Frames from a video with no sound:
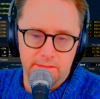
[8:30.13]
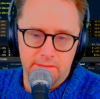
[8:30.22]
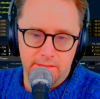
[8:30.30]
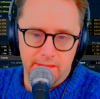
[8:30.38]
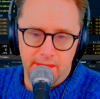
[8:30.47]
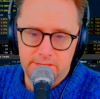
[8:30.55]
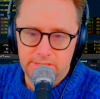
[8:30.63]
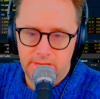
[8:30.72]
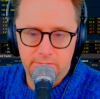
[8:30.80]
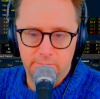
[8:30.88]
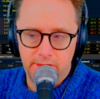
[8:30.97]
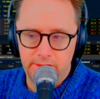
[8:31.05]

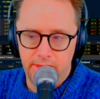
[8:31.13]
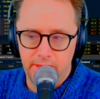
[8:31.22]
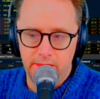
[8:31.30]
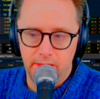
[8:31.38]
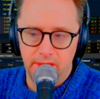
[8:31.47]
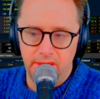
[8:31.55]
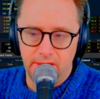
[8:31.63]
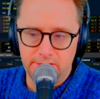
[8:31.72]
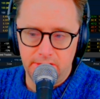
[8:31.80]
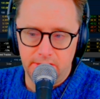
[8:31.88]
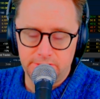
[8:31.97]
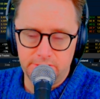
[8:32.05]
can mean a
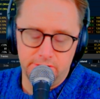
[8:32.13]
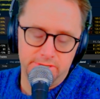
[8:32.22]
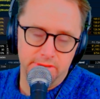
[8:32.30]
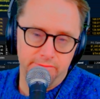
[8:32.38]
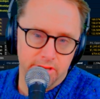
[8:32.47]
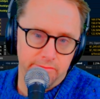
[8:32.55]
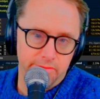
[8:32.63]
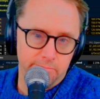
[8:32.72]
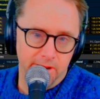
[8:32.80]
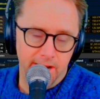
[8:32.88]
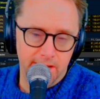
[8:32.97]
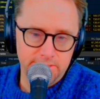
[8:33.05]
certificate of
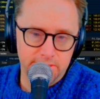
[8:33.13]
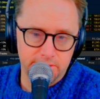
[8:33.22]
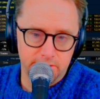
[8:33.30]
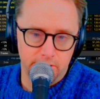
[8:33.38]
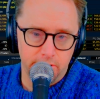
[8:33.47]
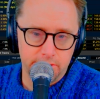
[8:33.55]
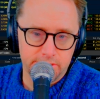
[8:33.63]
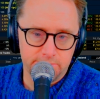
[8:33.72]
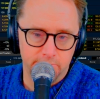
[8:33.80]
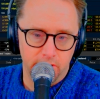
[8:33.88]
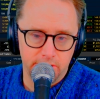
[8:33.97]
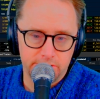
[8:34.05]
deposit that earns a
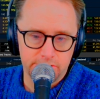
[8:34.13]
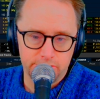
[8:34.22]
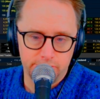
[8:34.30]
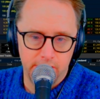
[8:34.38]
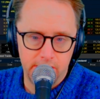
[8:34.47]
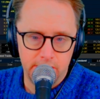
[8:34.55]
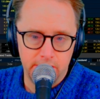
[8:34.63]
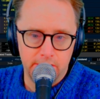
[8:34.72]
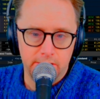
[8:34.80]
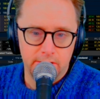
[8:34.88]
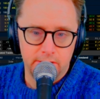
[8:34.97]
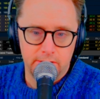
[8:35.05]
small interest rate.
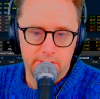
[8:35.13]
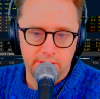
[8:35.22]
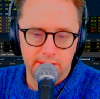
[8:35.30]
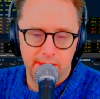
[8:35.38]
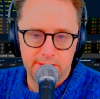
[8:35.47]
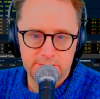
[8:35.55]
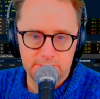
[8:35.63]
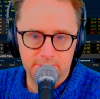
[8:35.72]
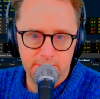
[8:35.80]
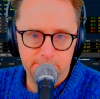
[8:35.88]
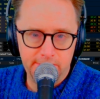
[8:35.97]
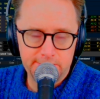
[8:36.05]
Cash to
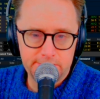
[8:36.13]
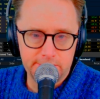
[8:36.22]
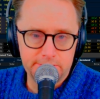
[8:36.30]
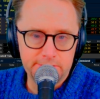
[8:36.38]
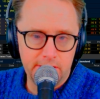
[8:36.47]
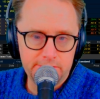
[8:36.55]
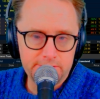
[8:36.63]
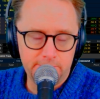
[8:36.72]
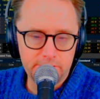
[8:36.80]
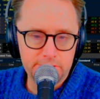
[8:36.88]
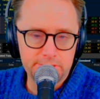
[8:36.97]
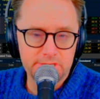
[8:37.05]
me means it's not
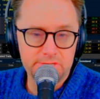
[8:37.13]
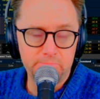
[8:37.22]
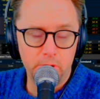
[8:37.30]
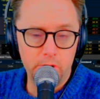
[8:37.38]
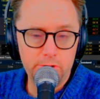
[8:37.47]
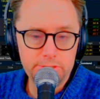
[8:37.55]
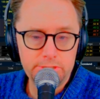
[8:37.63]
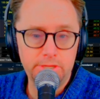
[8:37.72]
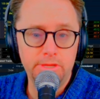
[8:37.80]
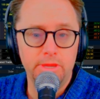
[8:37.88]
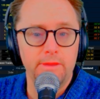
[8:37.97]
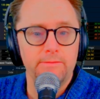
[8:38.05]
something that's exposed
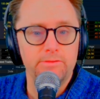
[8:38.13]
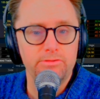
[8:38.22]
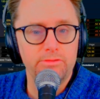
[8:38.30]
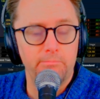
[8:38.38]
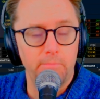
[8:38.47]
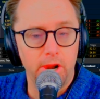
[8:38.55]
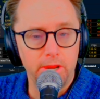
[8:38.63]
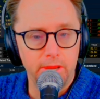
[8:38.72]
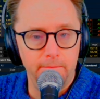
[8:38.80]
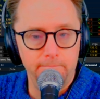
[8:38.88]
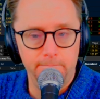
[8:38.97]
to the market.